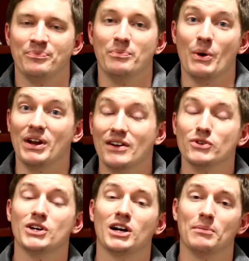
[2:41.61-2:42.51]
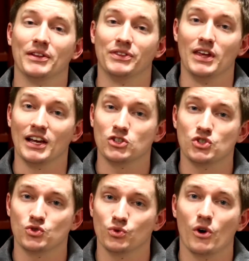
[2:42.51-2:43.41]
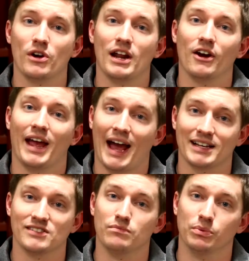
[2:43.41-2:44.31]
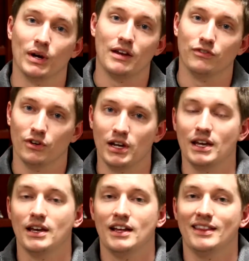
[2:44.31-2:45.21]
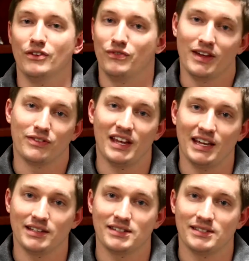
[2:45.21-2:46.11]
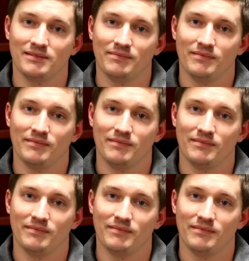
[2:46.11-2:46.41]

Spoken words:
but we never talk about the extraordinary acts of bravery that faith takes.